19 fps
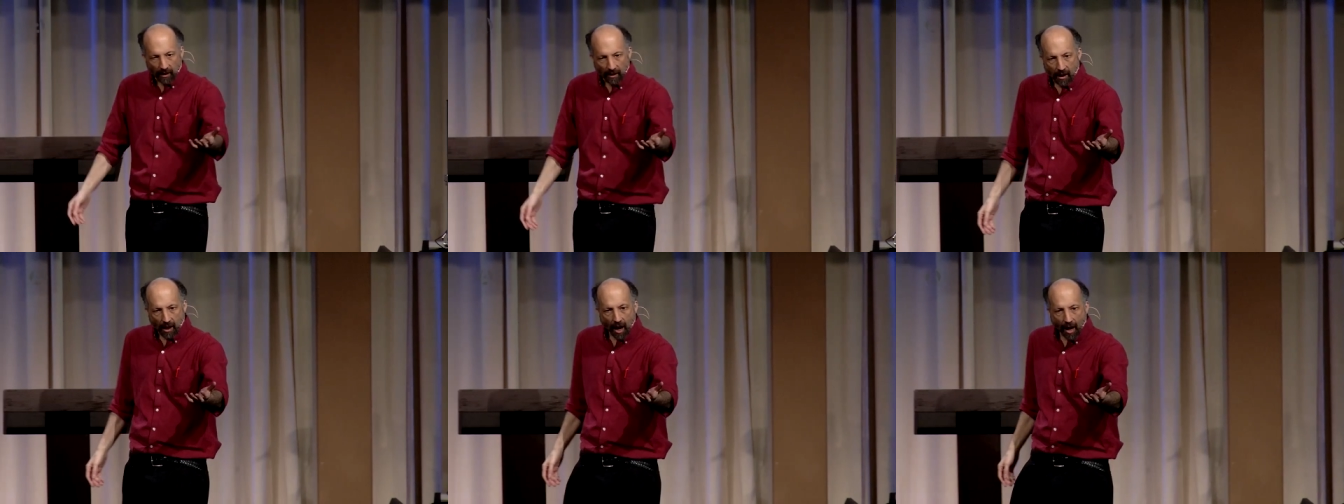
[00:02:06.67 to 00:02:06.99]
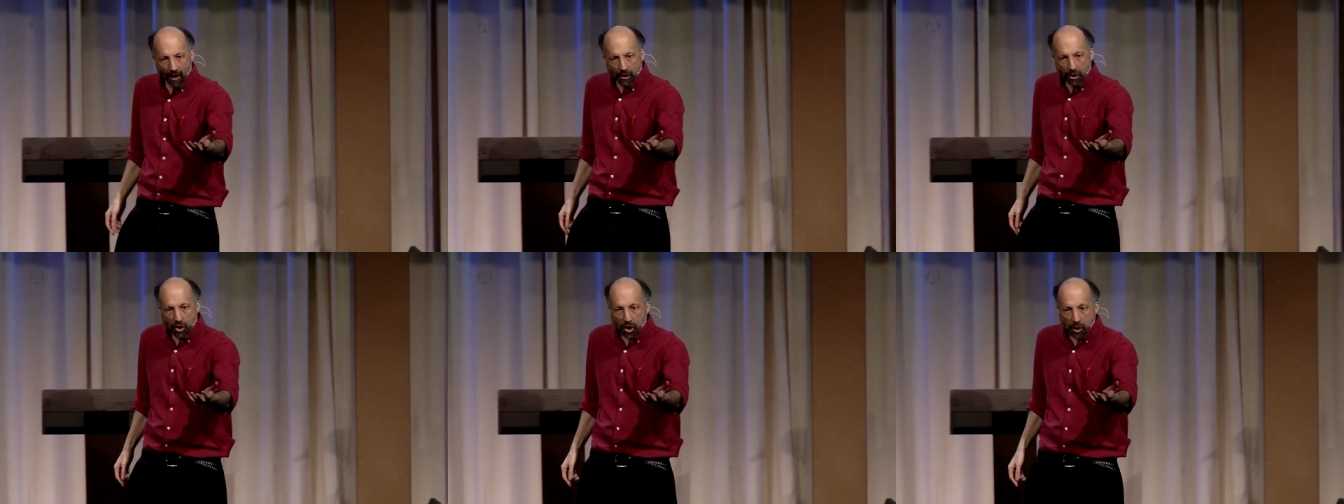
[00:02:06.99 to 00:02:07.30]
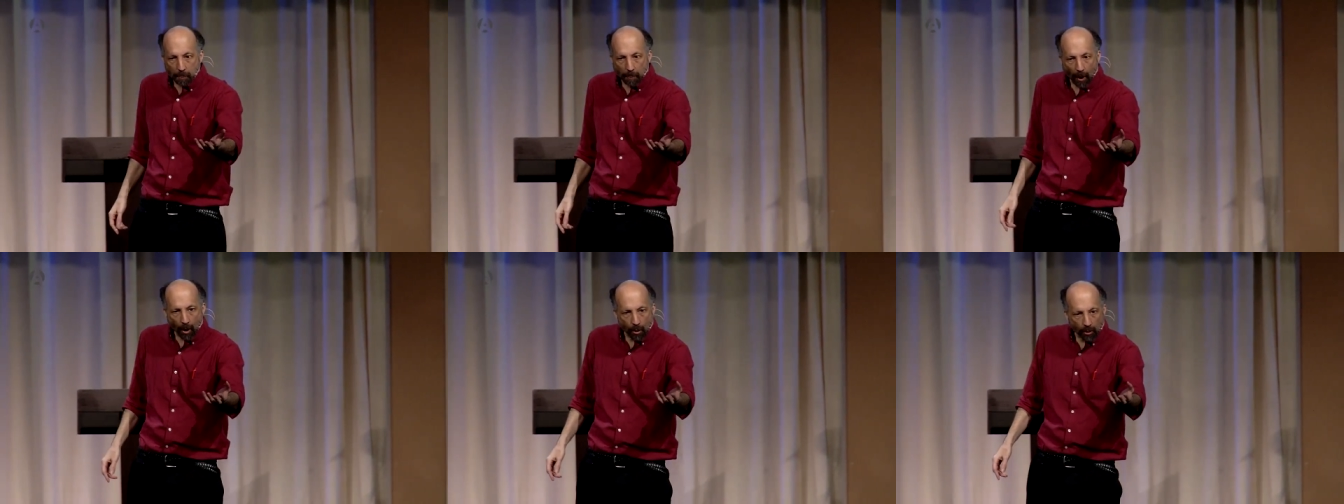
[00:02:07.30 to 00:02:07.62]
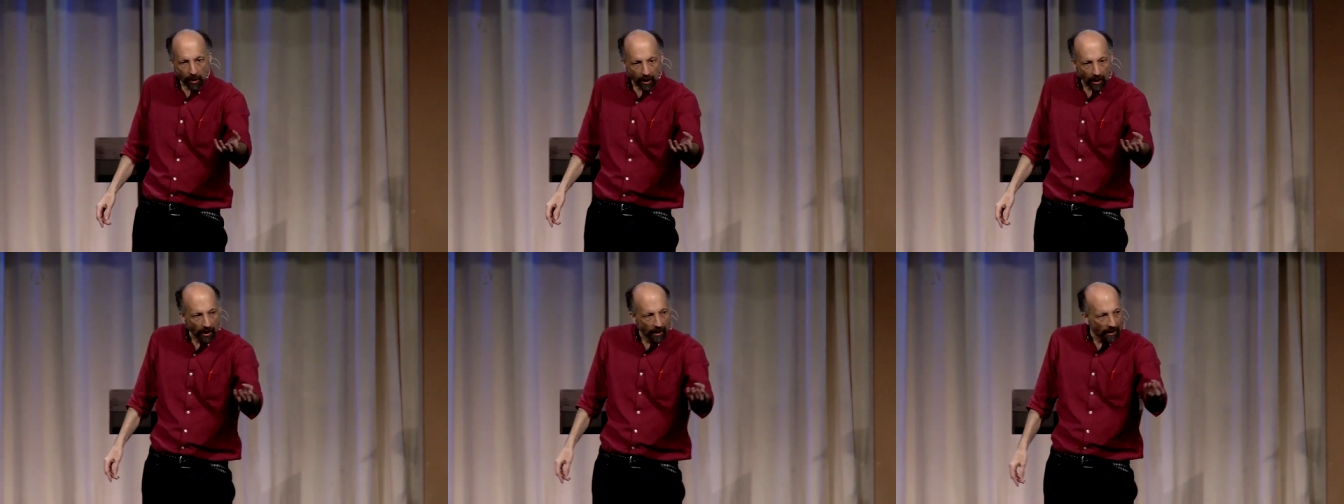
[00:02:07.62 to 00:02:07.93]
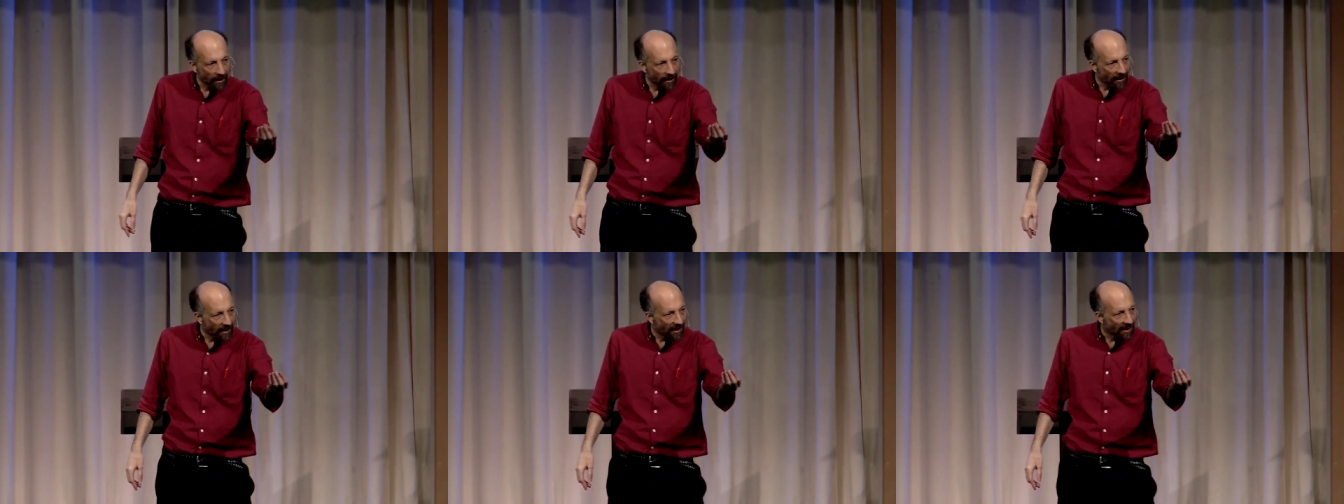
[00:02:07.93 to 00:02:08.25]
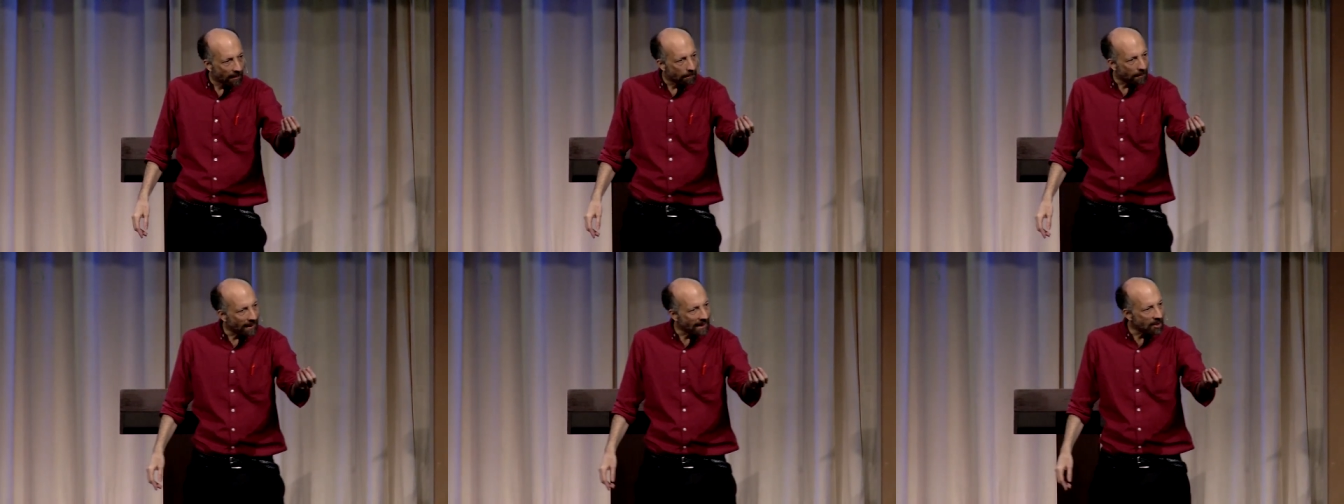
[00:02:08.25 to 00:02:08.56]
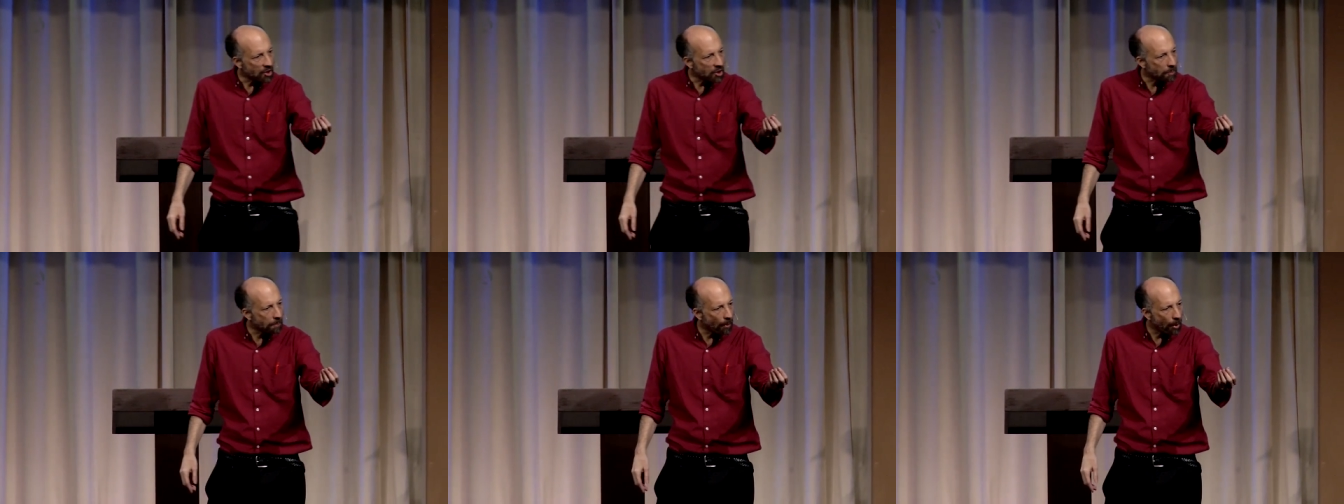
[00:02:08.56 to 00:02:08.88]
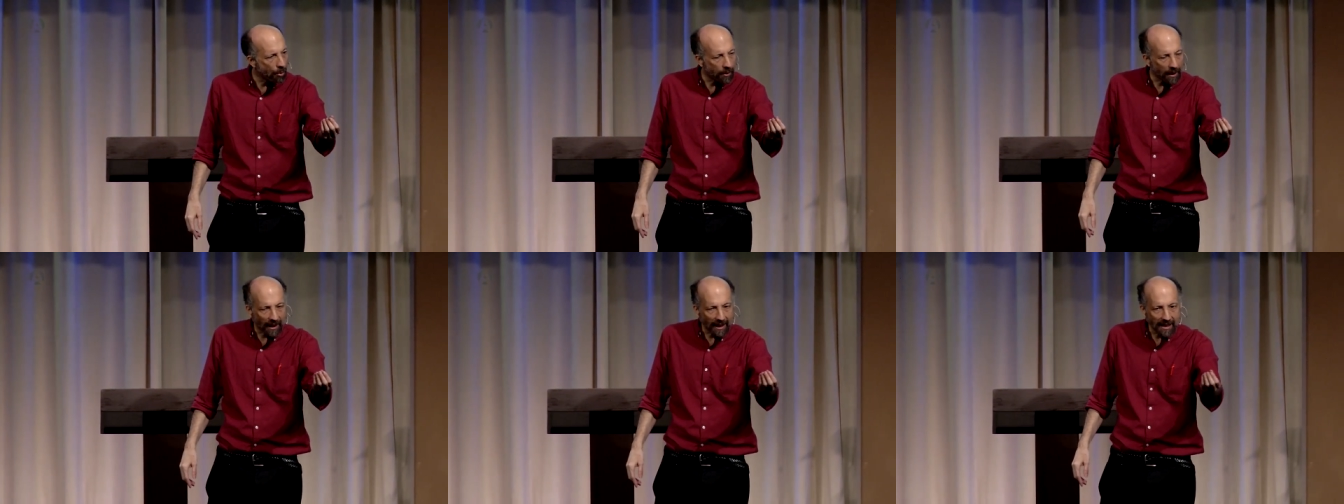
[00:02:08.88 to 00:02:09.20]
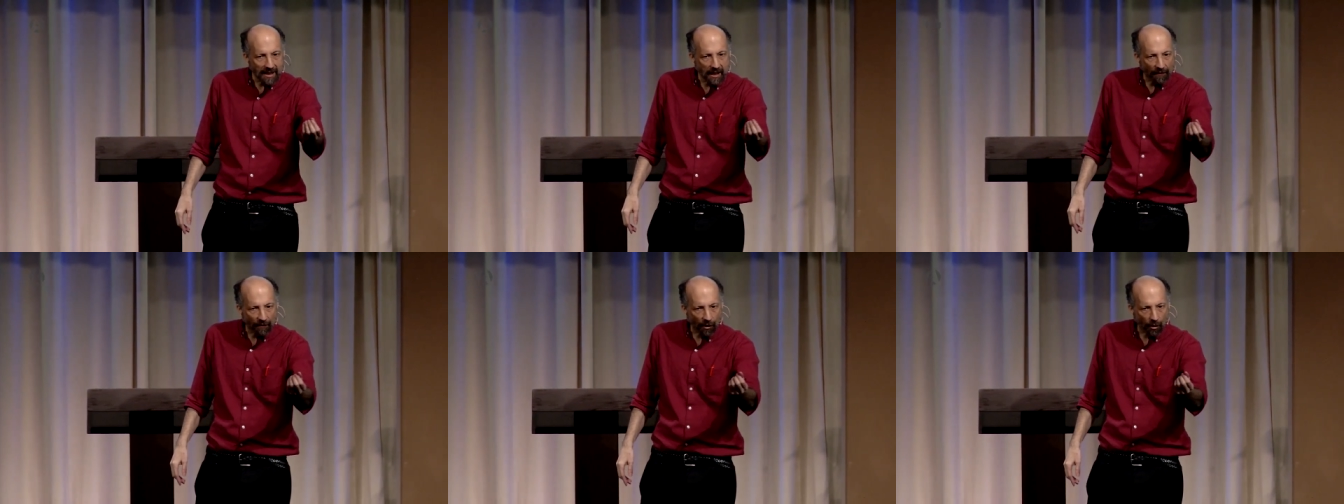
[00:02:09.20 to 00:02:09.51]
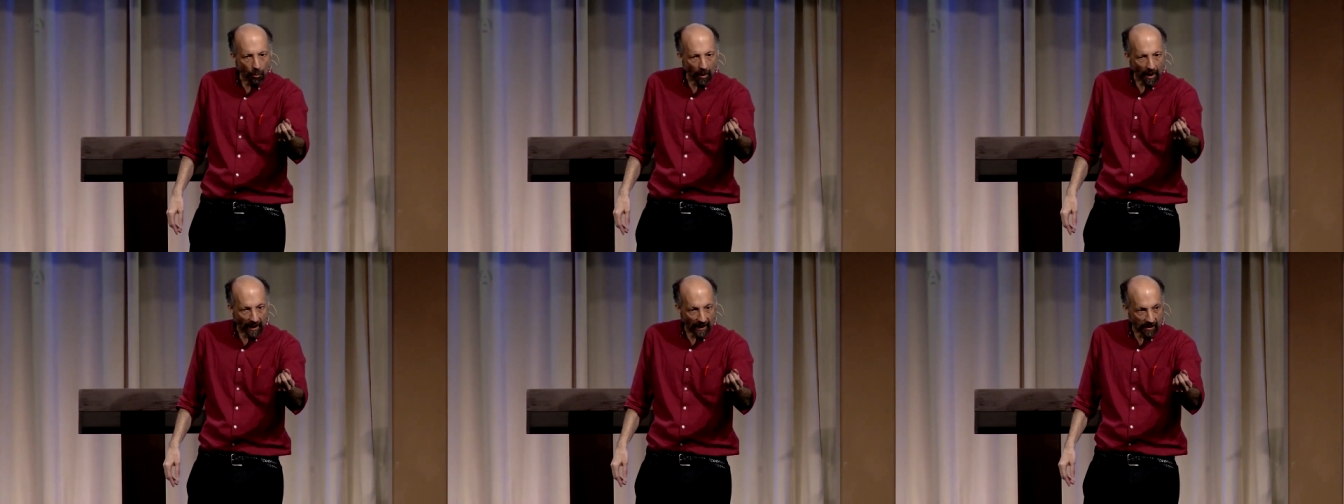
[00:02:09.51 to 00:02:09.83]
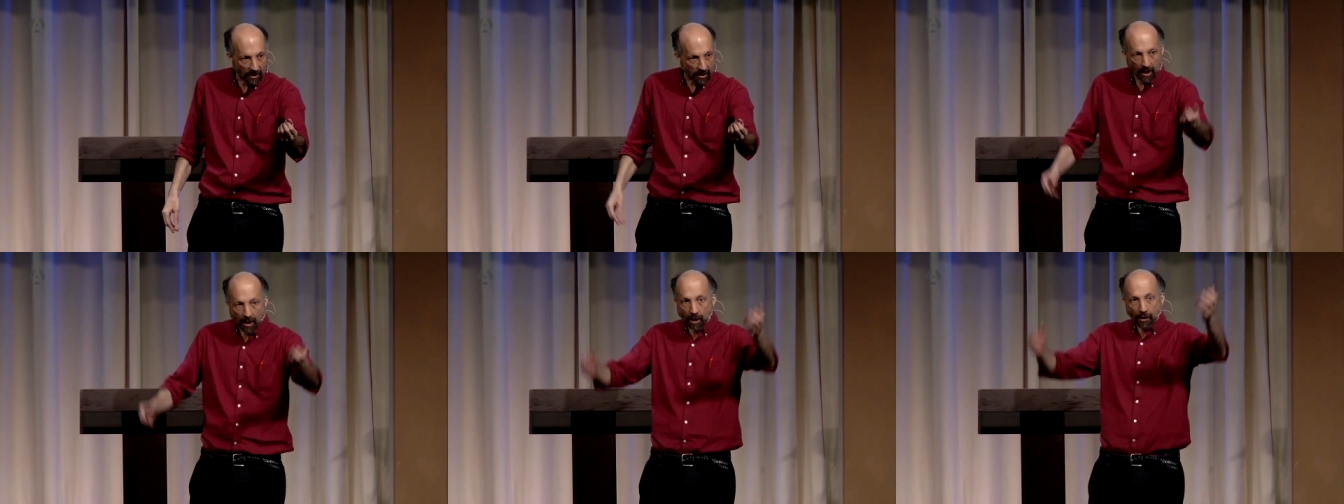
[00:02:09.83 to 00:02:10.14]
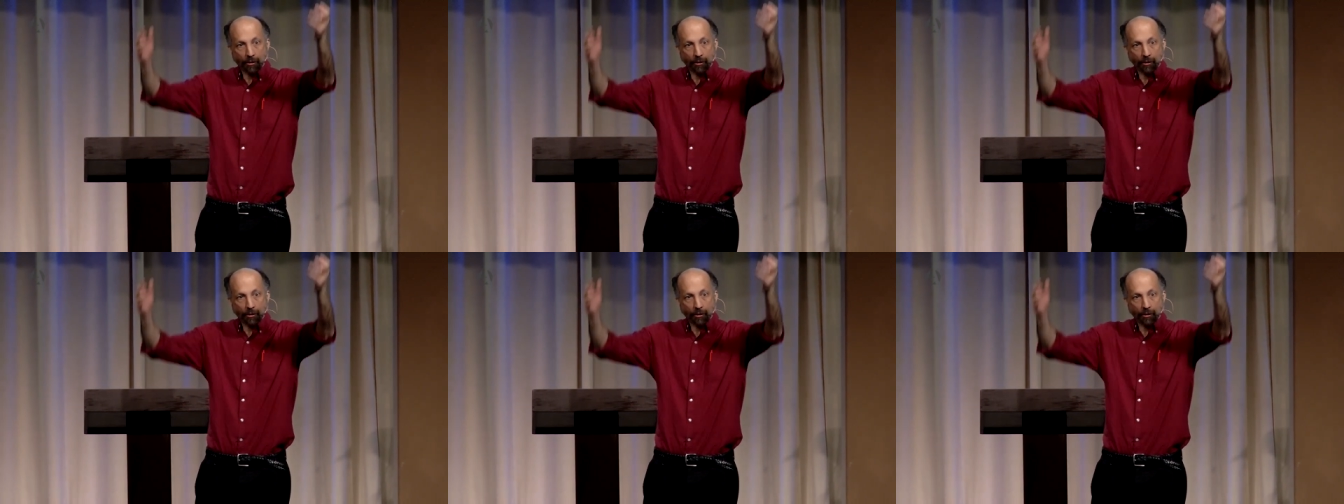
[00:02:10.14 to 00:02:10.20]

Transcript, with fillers: God spoke, but he spoke in different ways